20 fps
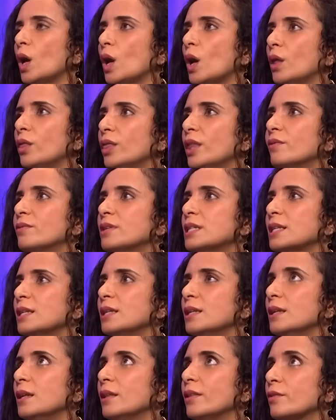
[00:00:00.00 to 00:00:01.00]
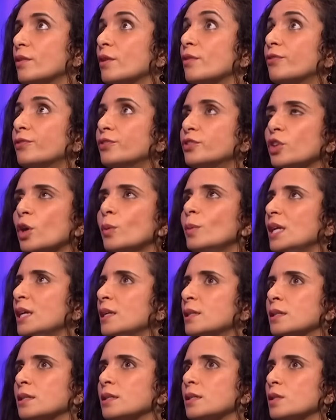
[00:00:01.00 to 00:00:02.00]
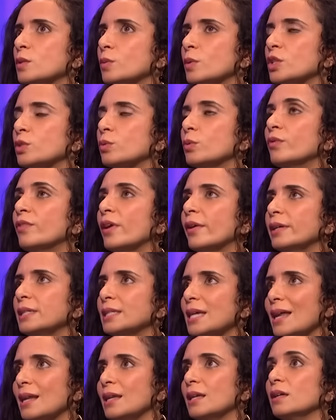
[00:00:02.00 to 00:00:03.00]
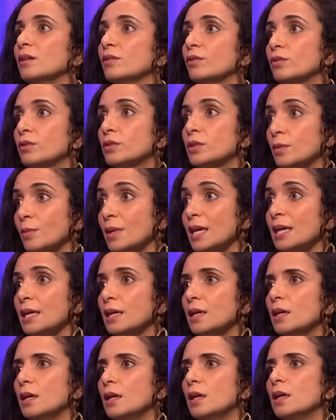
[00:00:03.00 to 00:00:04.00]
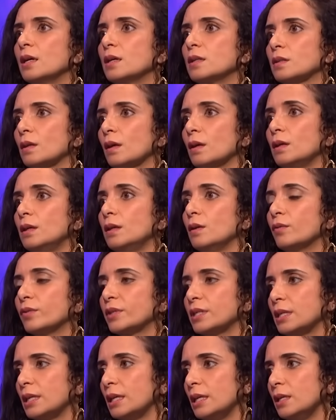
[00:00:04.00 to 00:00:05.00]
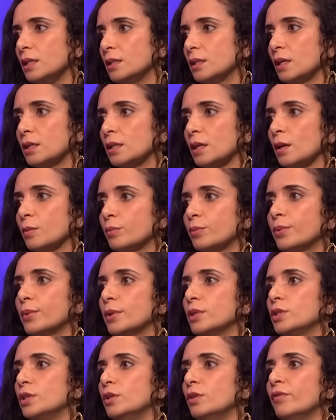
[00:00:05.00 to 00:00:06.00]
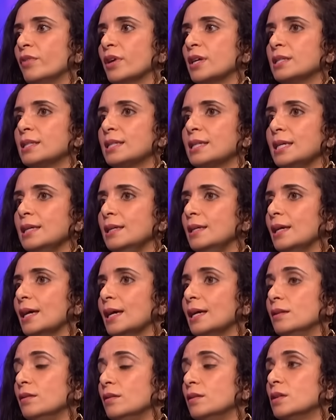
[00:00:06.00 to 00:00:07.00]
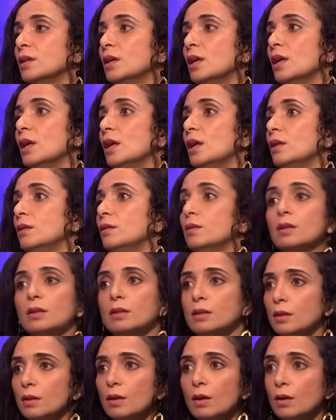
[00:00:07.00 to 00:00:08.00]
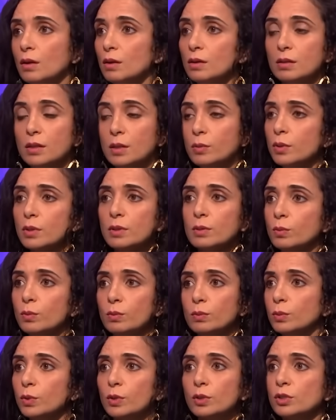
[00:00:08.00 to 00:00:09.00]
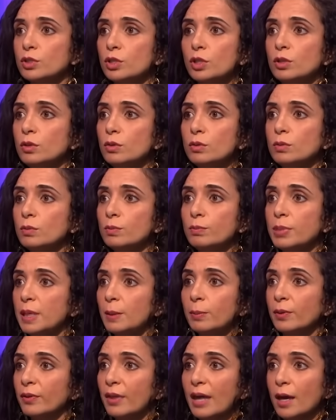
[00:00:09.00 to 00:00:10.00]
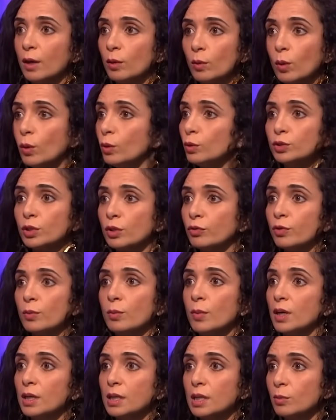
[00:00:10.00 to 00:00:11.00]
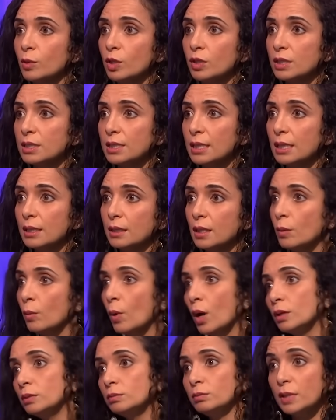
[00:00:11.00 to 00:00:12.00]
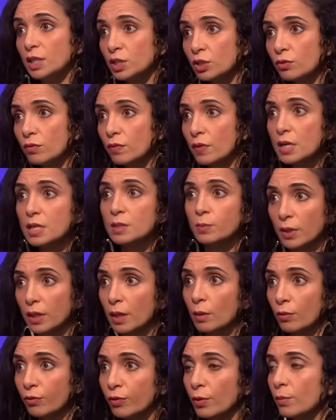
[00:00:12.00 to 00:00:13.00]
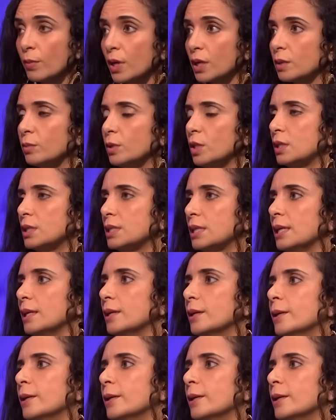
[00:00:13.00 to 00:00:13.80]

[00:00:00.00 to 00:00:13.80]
there is an, there are so many incidents which were very telling to me because I obviously turned up to university and there were one or two people there who were also from my community. They weren't missionaries, but they were from my community.